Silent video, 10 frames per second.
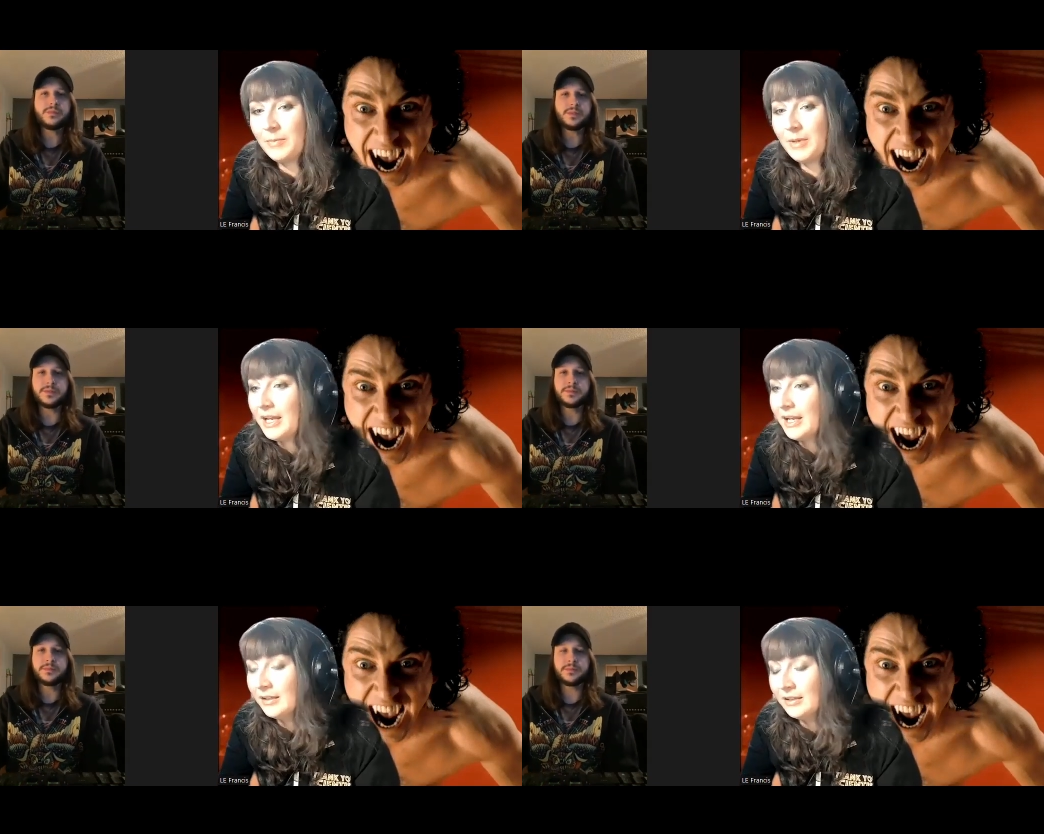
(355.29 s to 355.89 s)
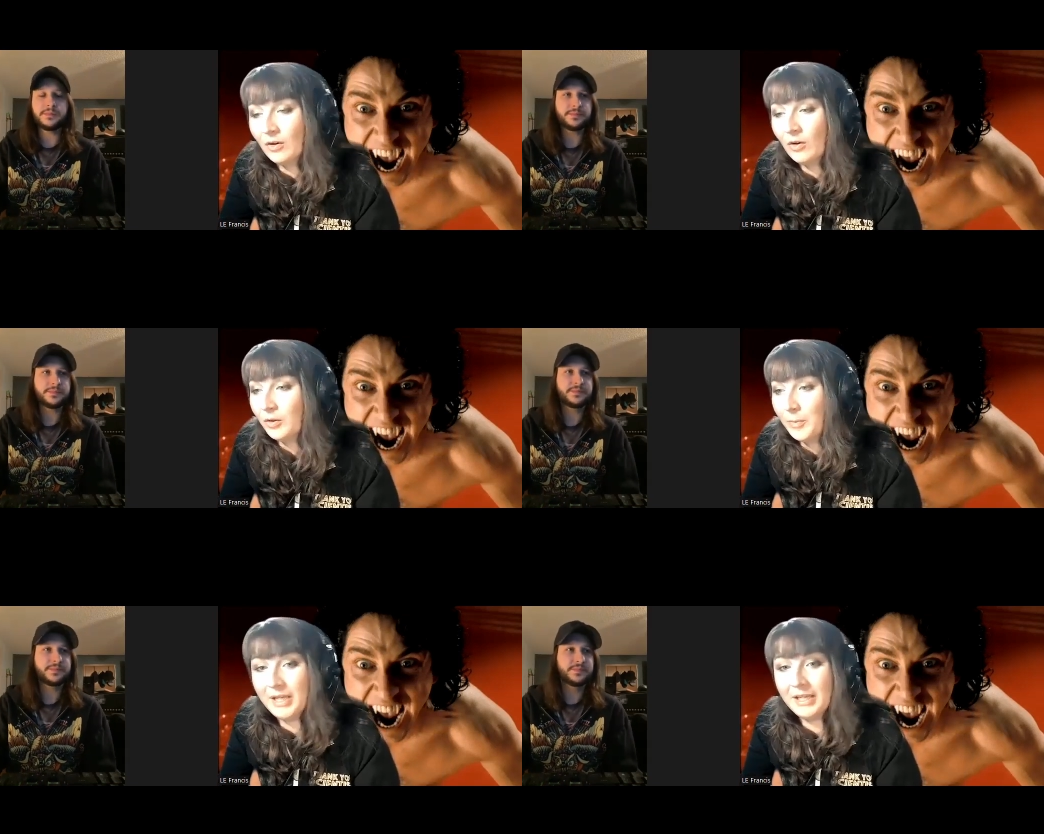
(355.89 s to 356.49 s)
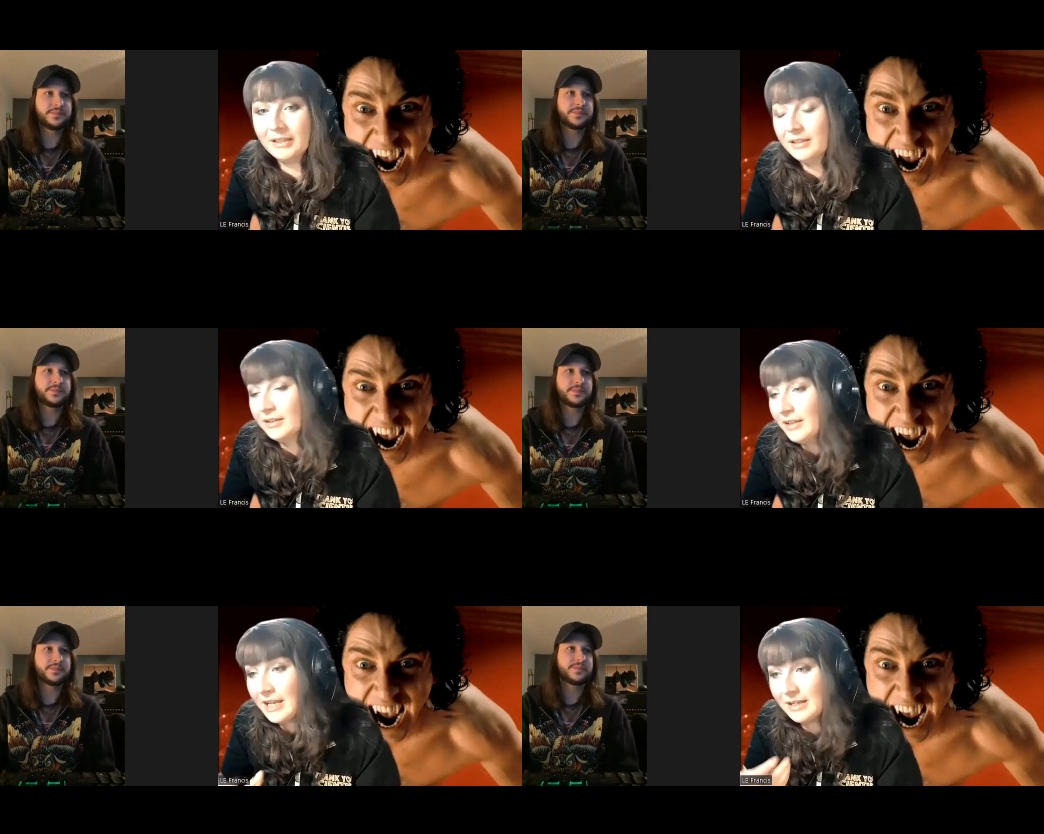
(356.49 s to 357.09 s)
Speaker 1: to bang old men
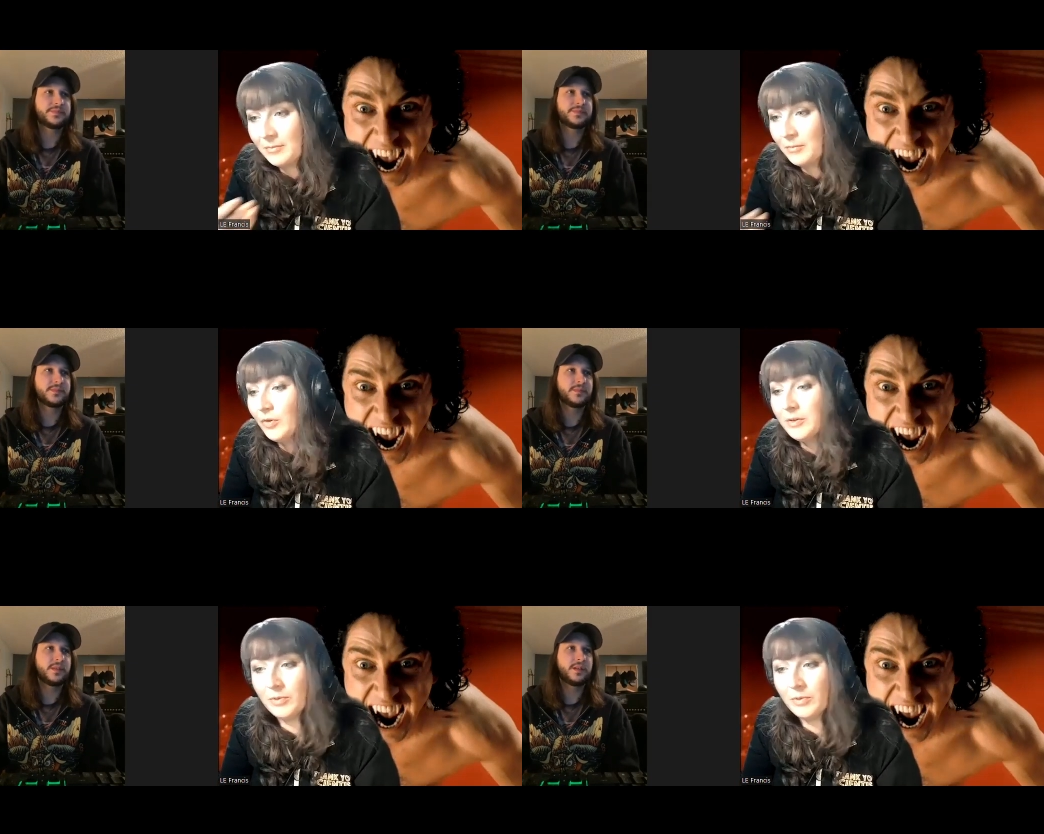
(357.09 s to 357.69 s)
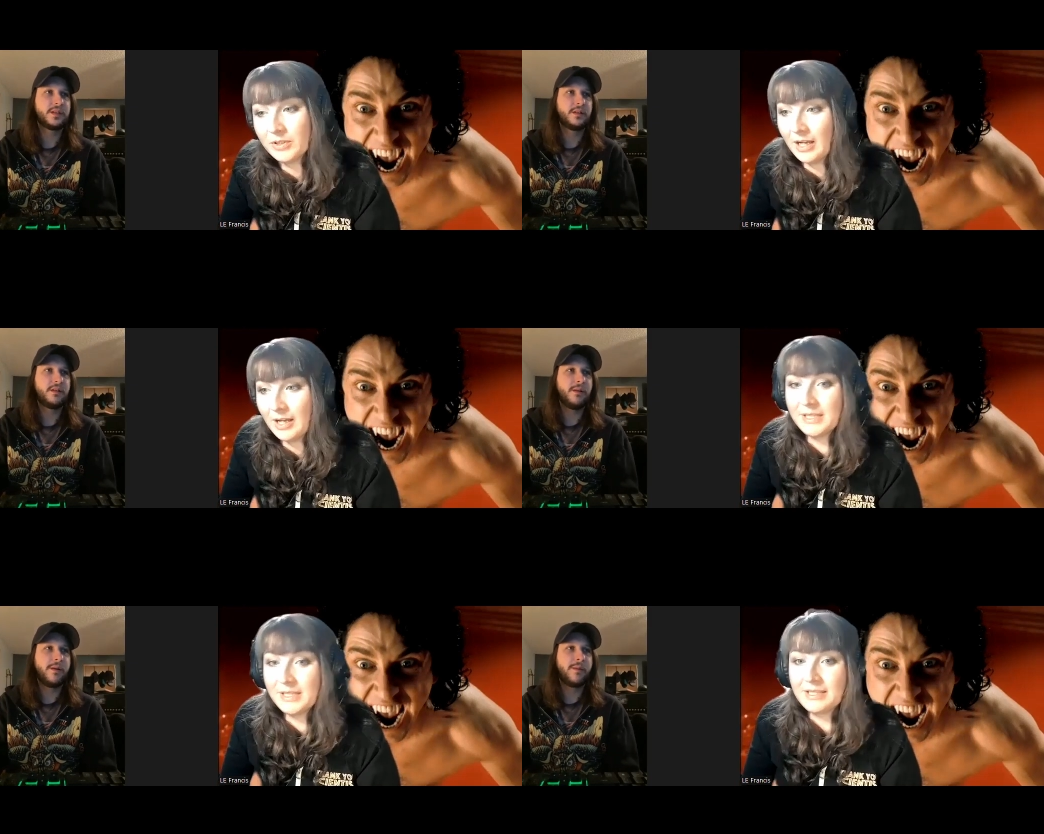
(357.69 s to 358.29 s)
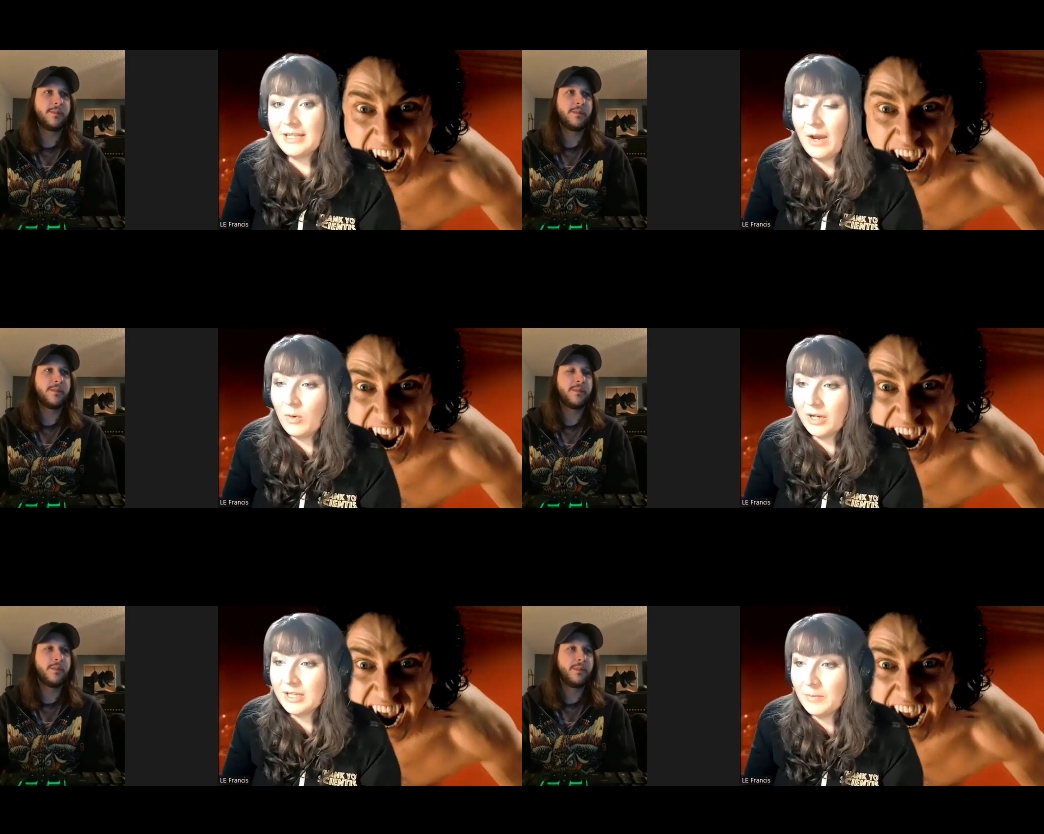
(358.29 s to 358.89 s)
like multiple times. Lestat
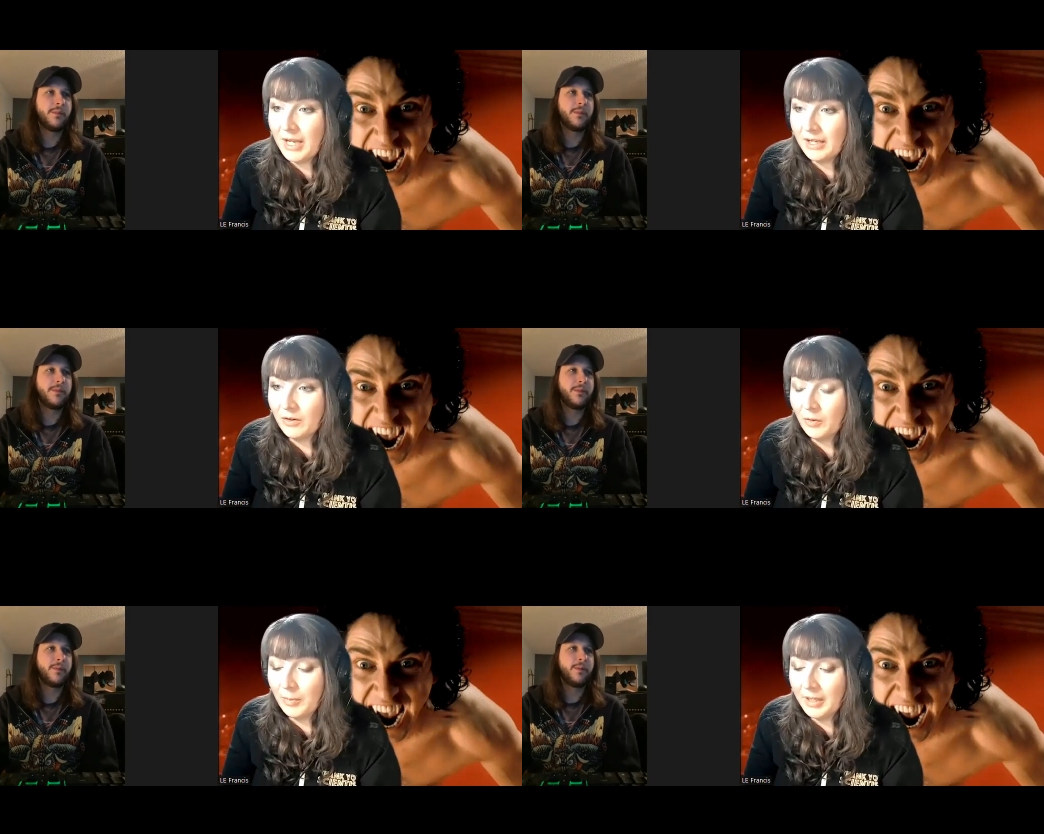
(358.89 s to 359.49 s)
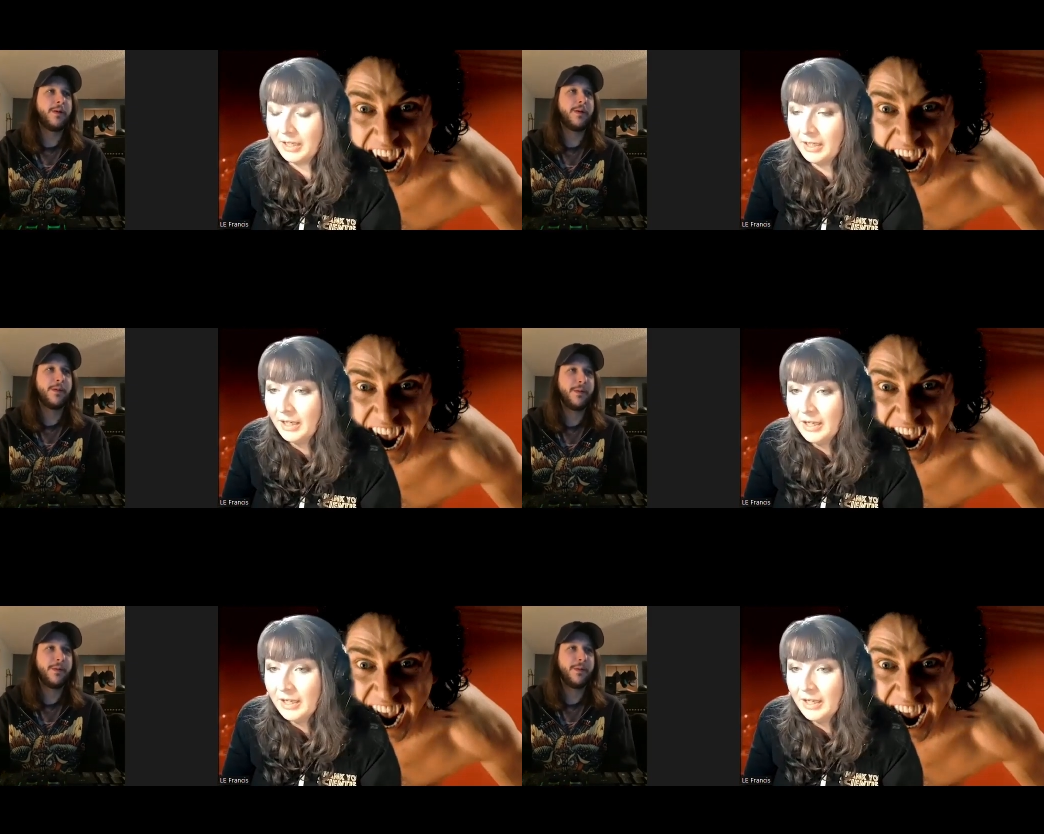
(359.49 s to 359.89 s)
wanted to bang old men.